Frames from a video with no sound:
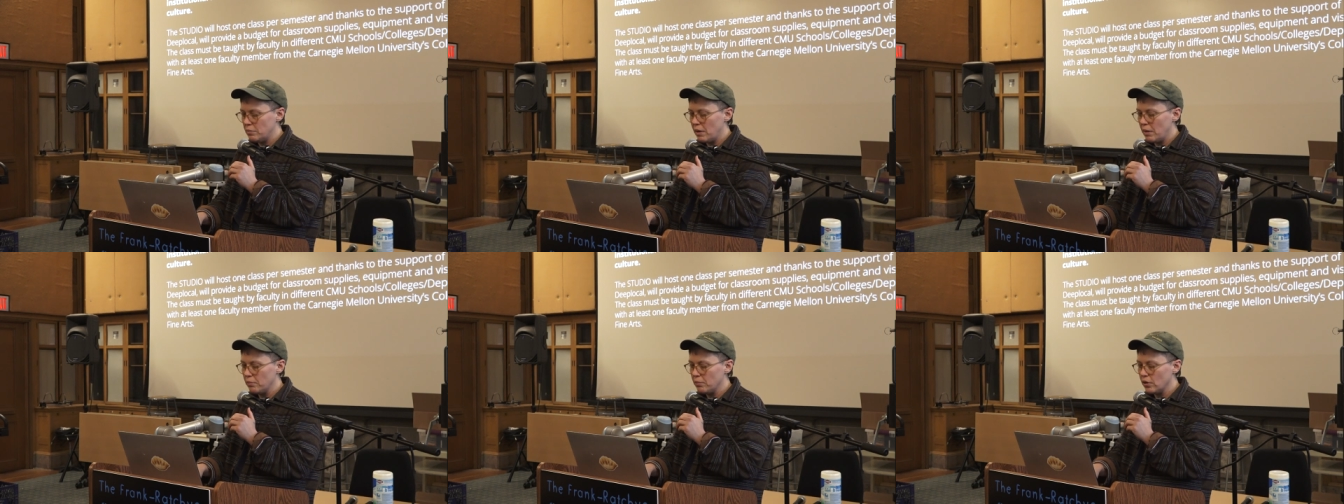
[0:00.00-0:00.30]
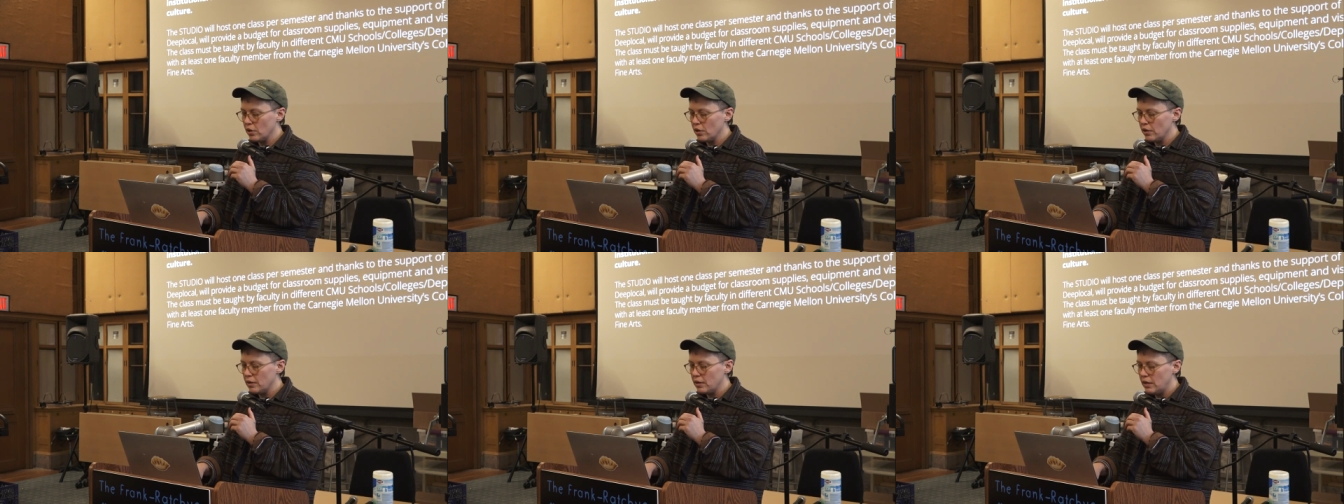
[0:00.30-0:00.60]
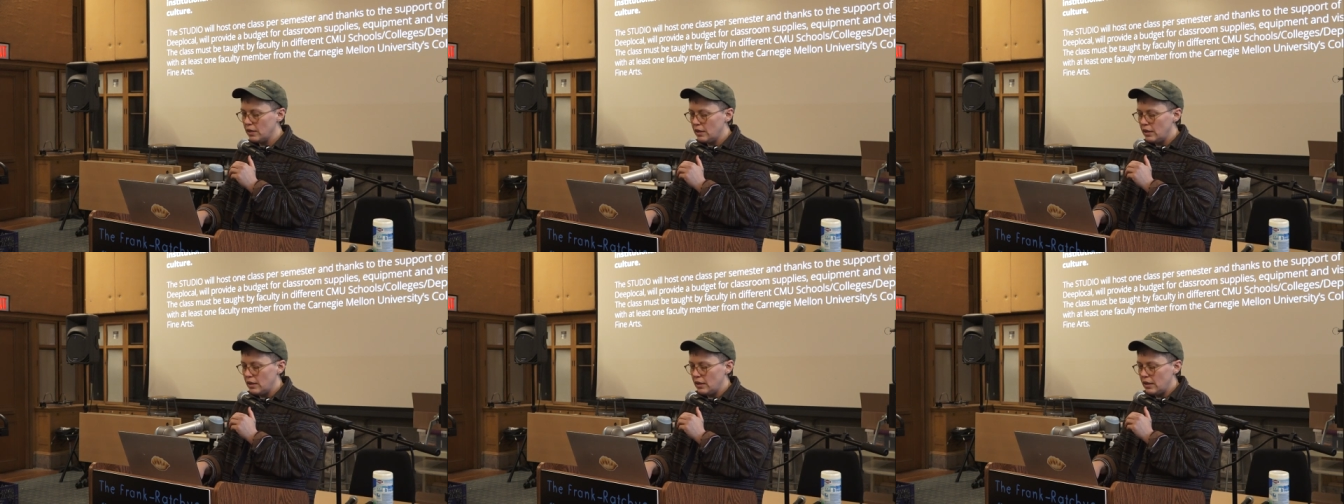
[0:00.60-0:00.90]
member
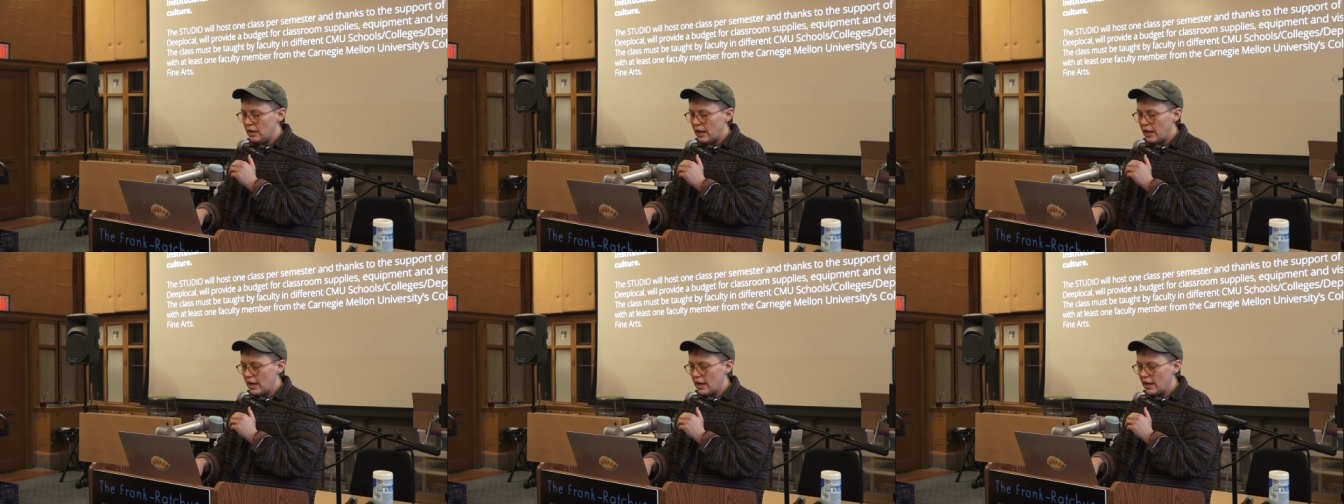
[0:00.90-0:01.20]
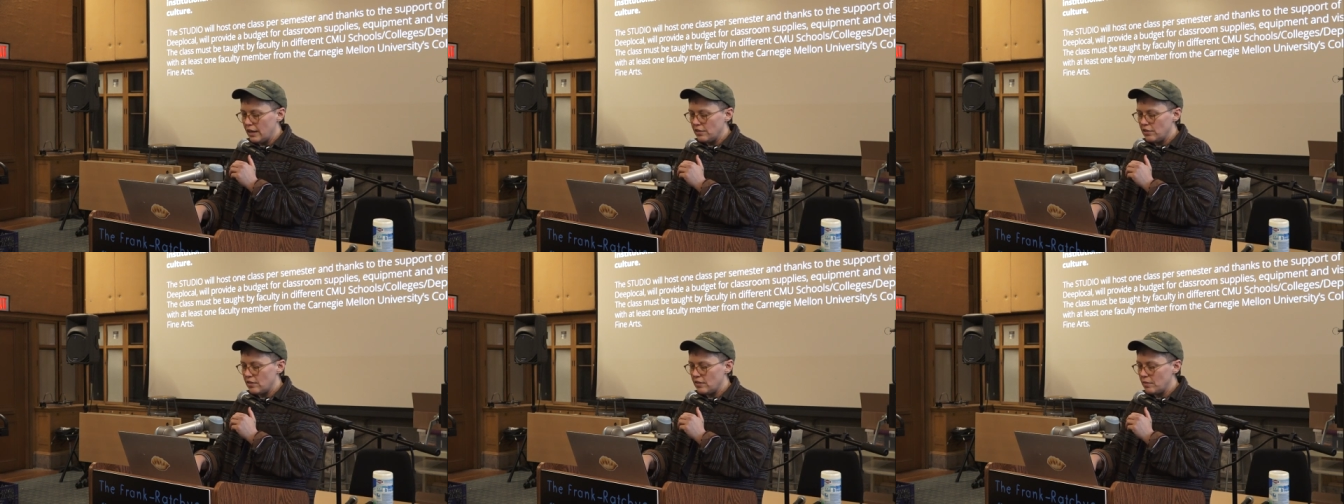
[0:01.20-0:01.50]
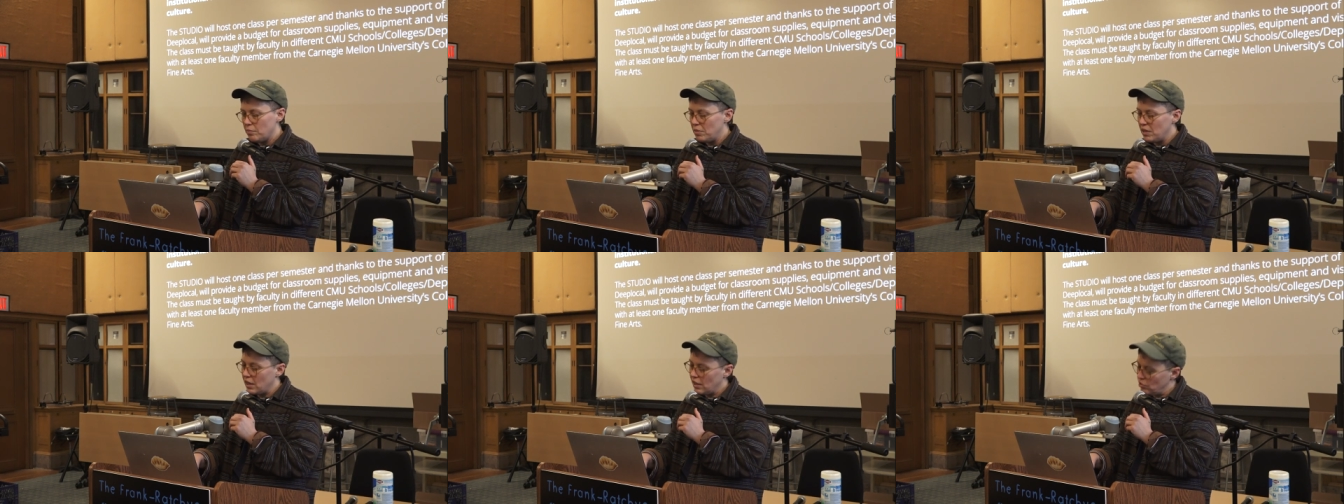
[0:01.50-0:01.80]

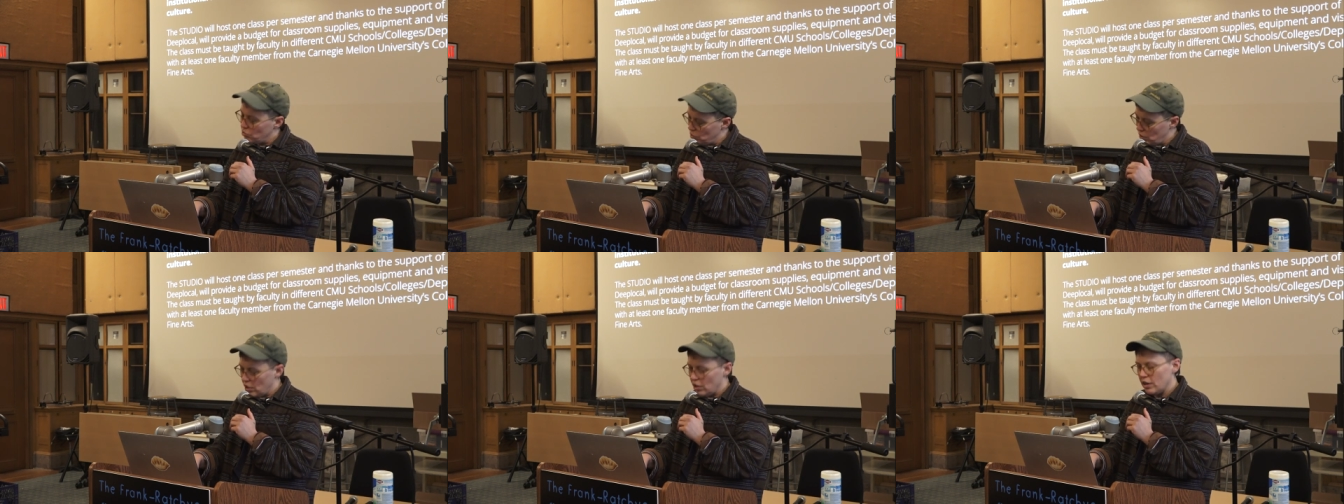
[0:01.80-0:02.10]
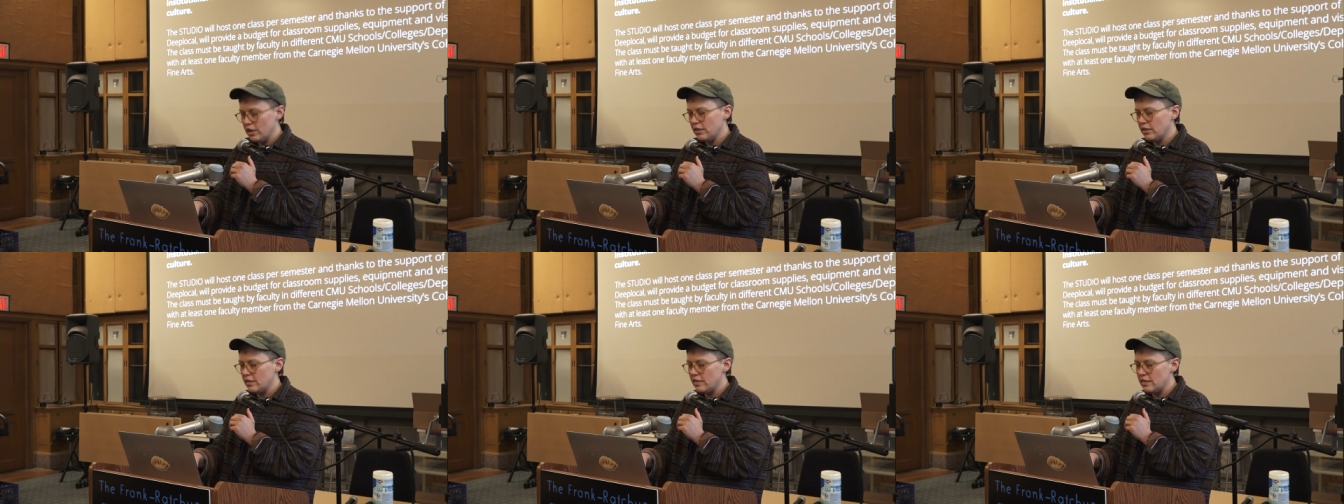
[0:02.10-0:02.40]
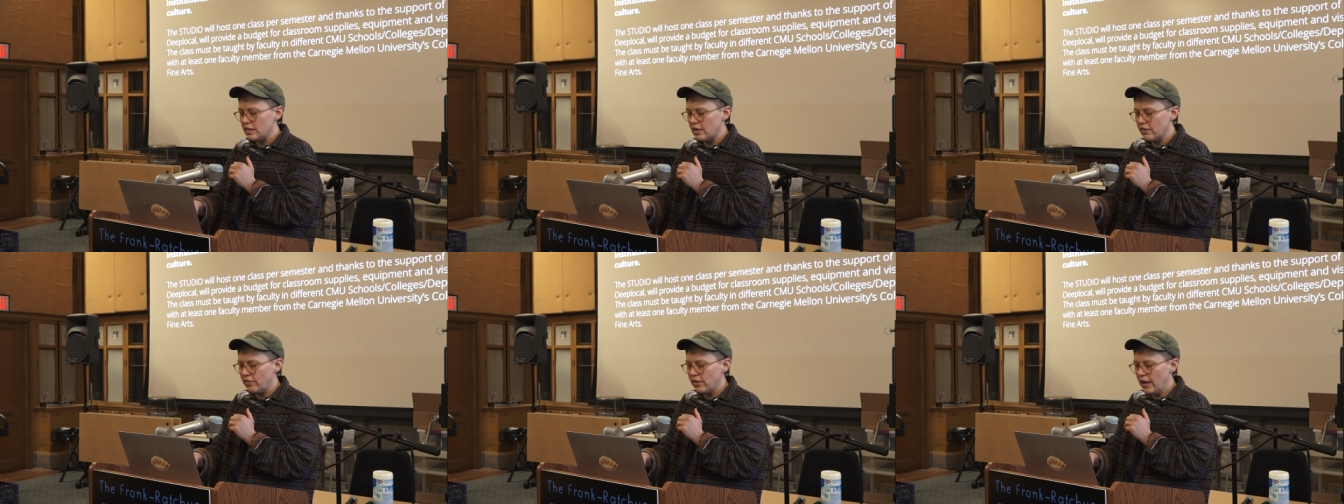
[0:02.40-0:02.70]
because we are in the
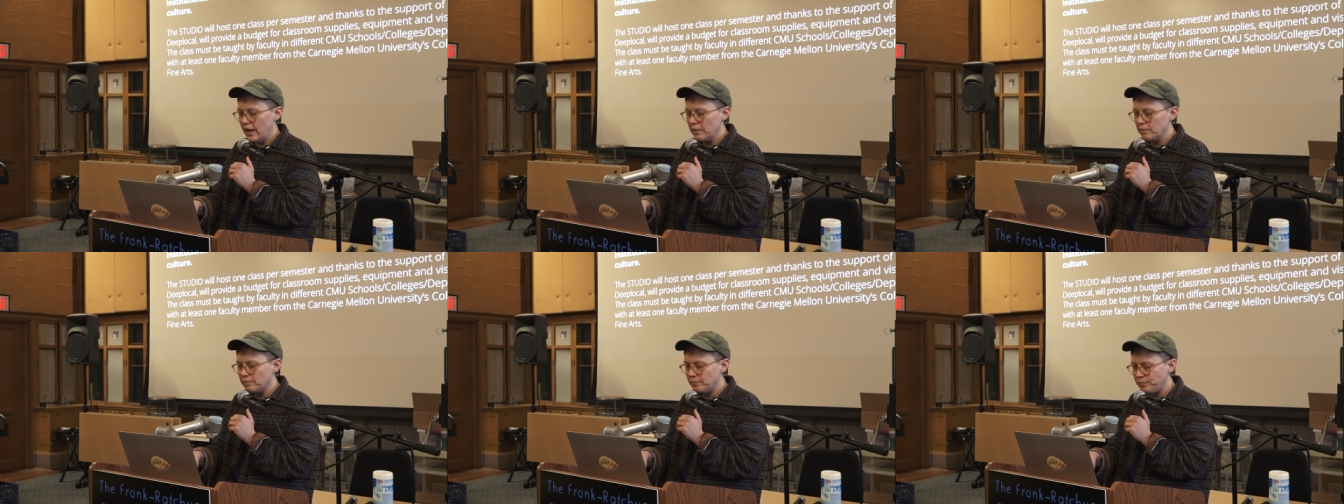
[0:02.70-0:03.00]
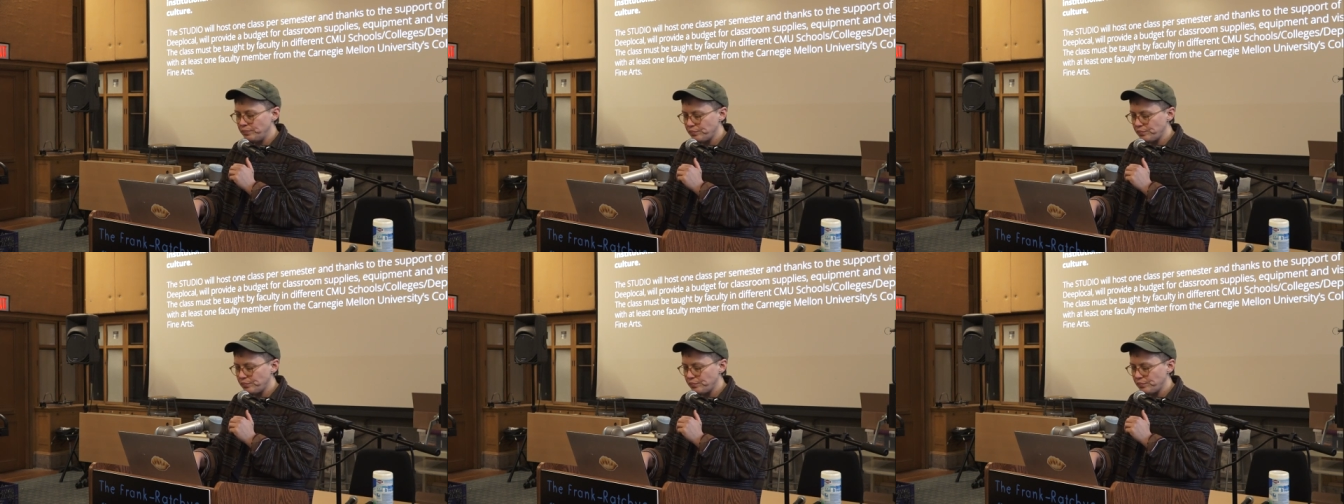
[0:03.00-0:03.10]
CFA.